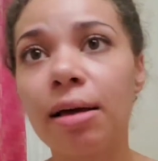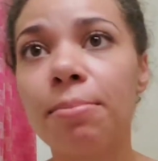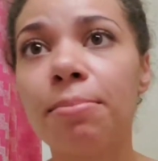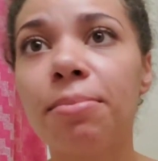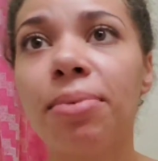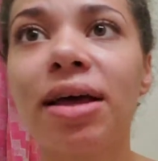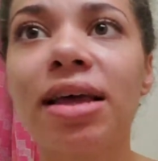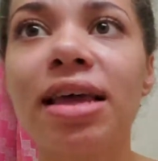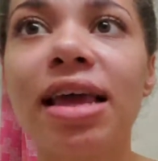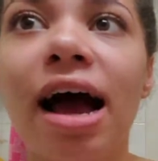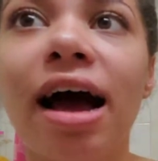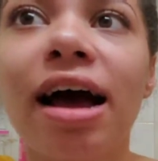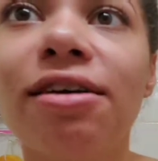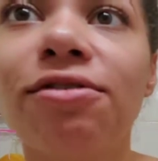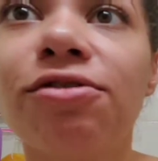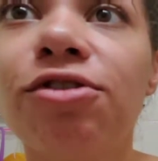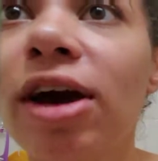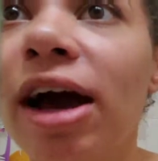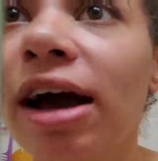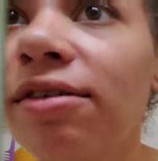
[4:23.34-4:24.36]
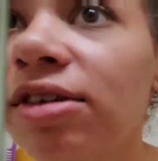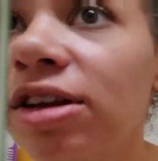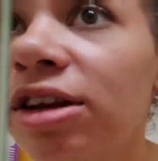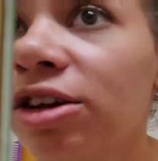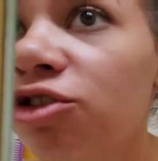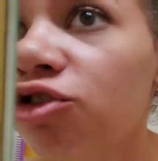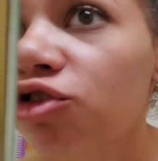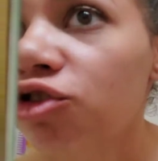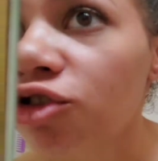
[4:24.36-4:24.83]
But yeah, if you have
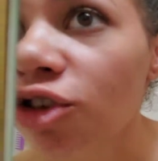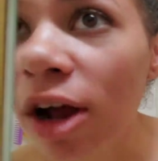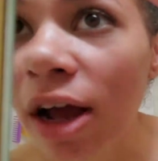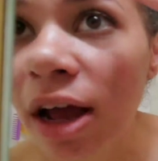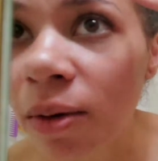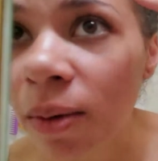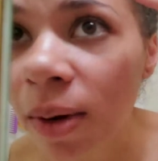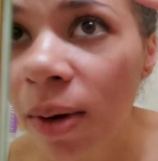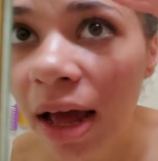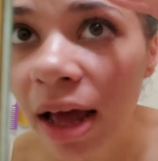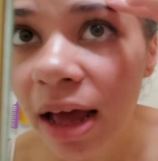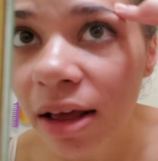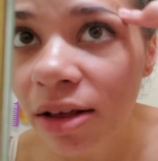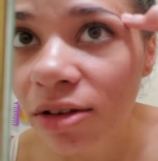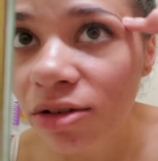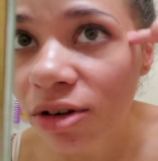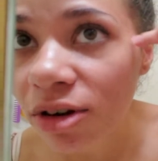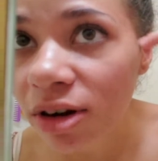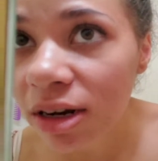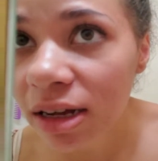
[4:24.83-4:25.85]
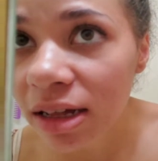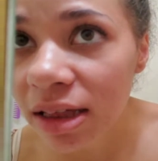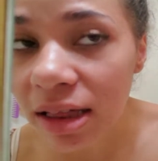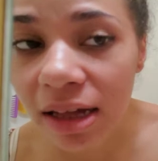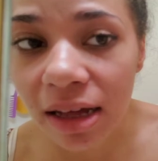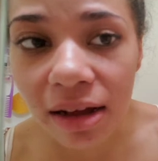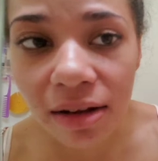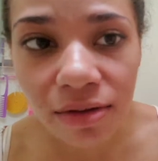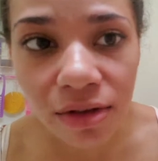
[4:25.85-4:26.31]
any strayaways or
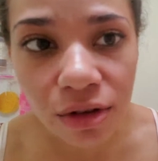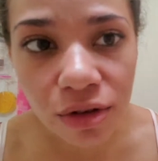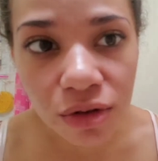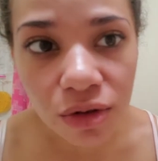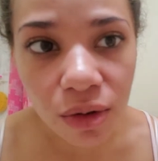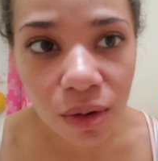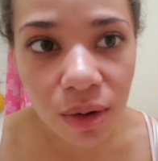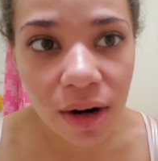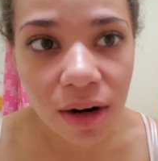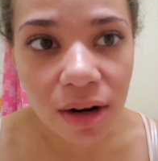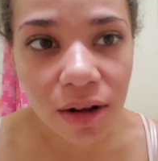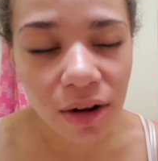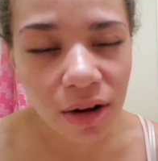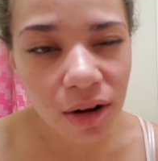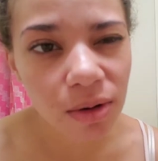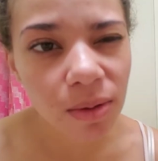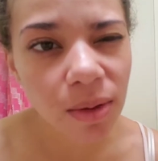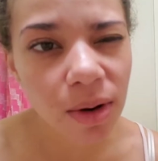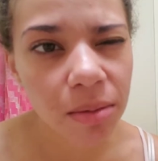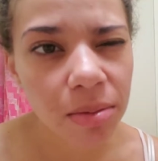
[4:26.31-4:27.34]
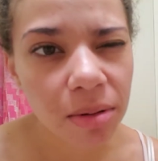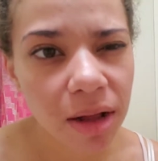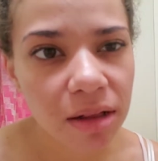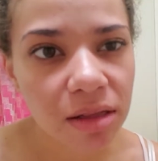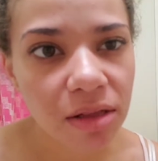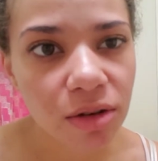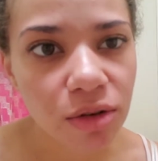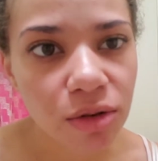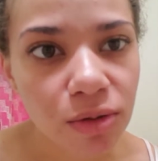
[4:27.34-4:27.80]
anything of the sort, you're going to want to
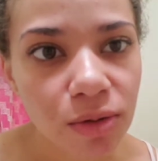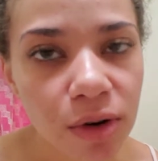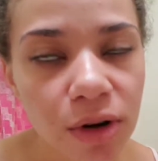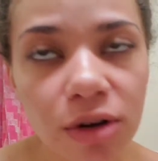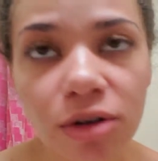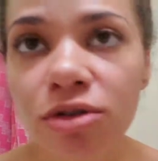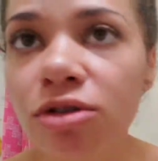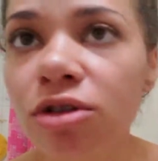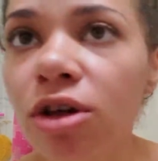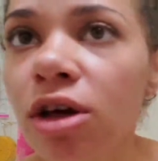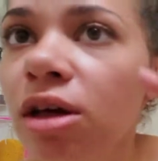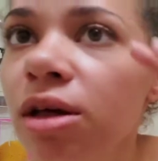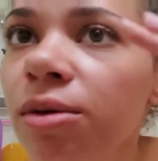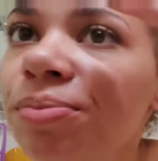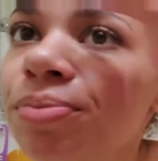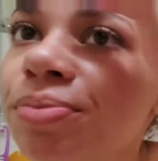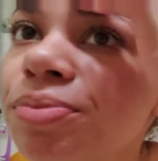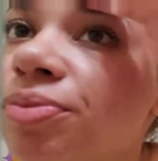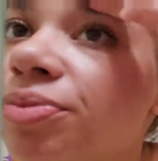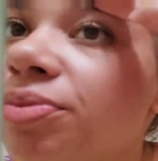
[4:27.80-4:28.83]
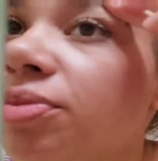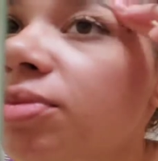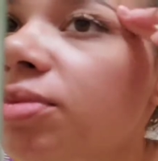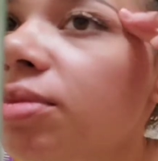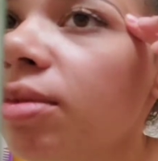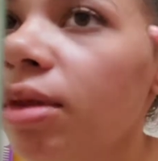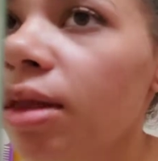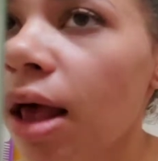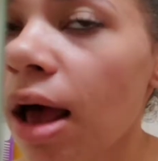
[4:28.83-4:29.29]
pluck those first.
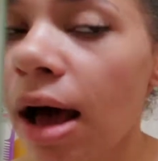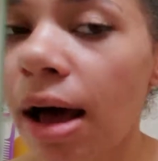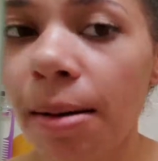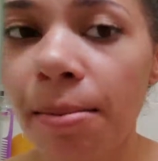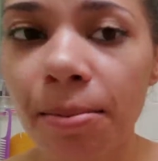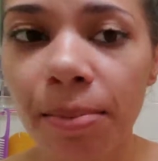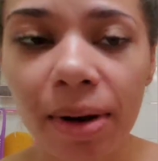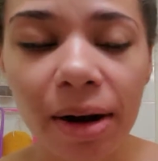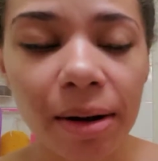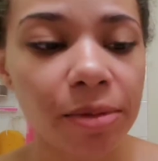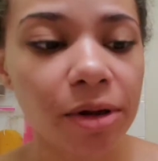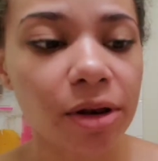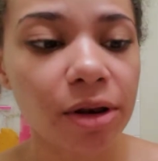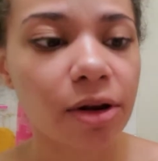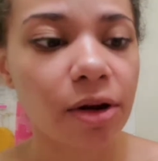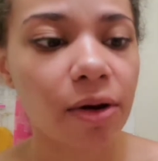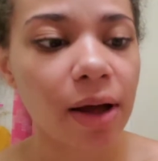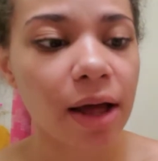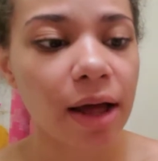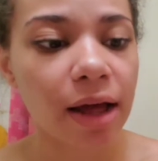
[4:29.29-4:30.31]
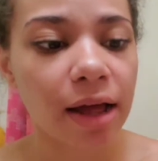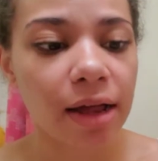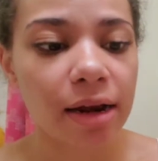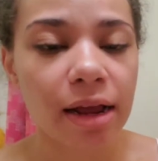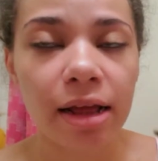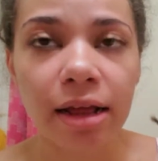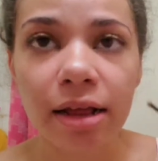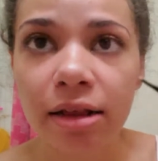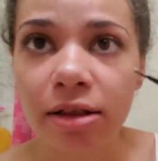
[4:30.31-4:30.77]
But I'm going to go ahead
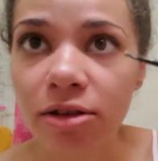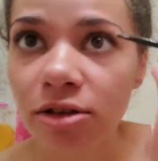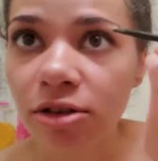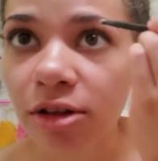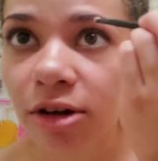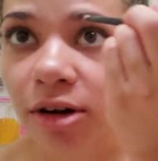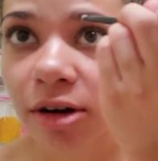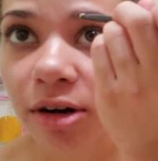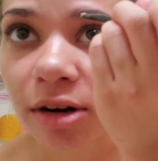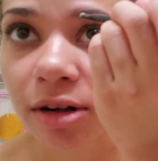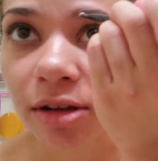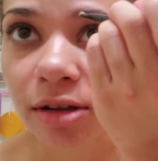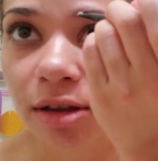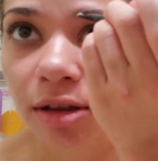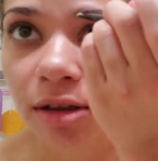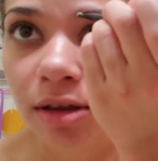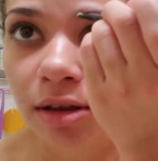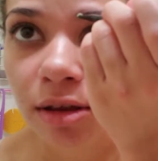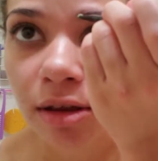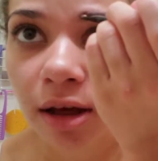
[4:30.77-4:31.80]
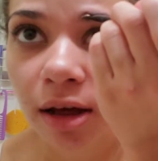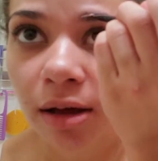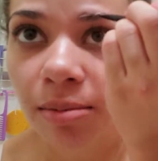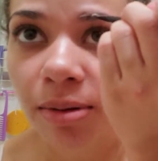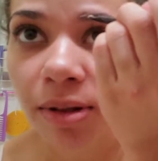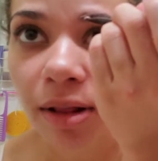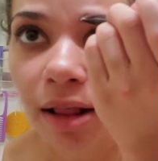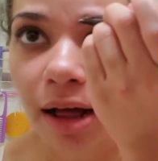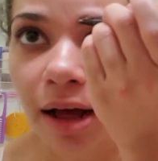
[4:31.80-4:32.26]
and start
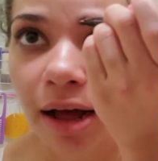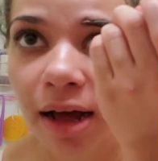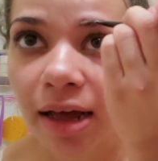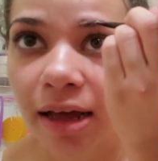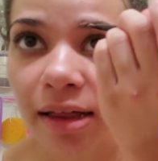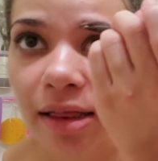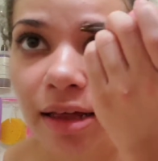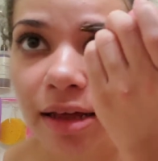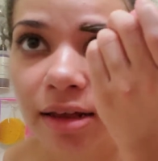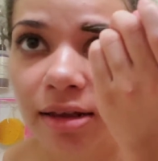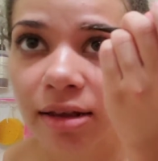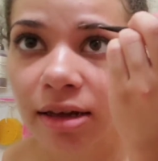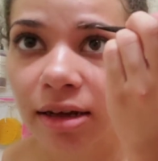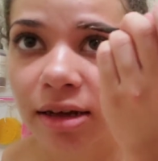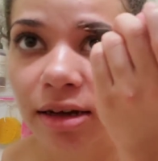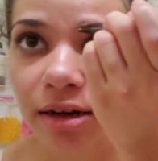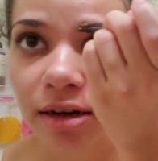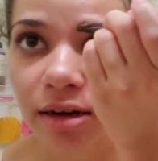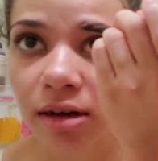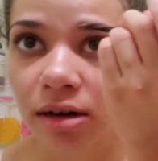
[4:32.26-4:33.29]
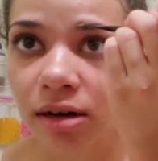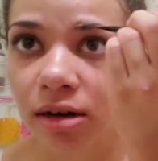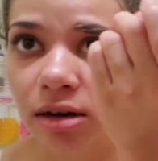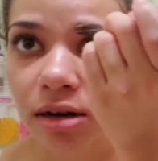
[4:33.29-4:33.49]
applying this here.